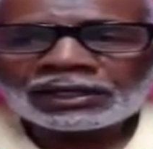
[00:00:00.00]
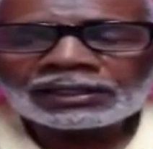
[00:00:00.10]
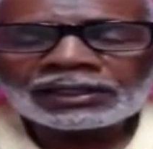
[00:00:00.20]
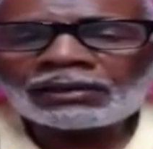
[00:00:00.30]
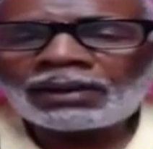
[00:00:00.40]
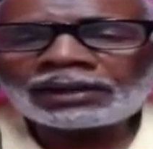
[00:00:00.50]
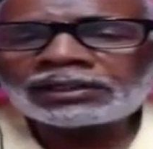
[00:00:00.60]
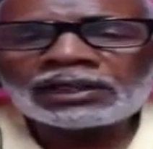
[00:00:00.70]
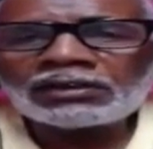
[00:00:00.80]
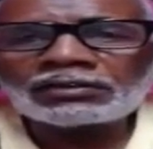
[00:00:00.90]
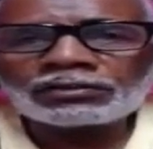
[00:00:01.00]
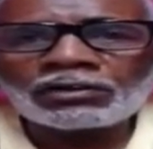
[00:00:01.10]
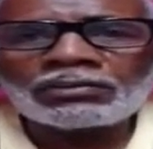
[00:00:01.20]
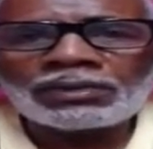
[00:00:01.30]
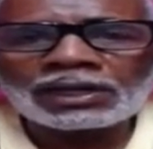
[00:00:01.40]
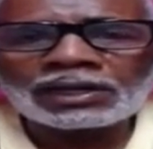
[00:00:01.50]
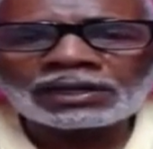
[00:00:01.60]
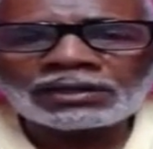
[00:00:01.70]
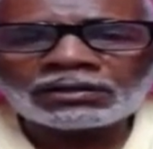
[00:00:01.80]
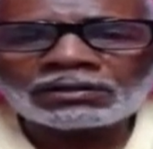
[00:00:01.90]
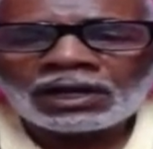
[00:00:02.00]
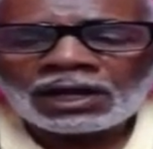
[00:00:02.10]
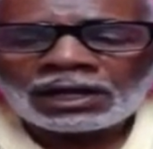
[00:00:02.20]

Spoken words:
And can nobody tell your story better than you?